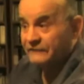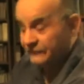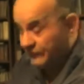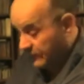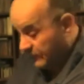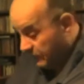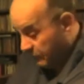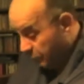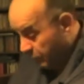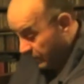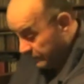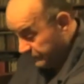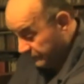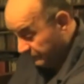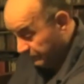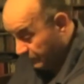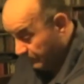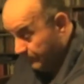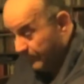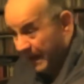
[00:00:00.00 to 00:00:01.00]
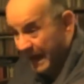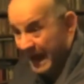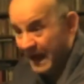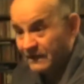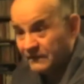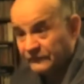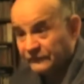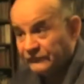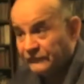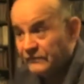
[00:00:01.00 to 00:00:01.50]
a wonderful
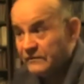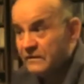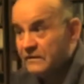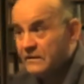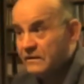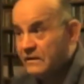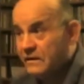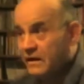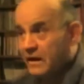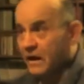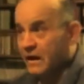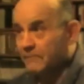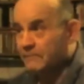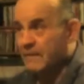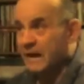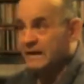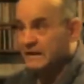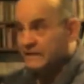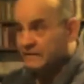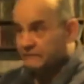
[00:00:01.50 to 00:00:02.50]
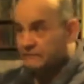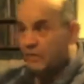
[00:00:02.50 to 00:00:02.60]
box. Many of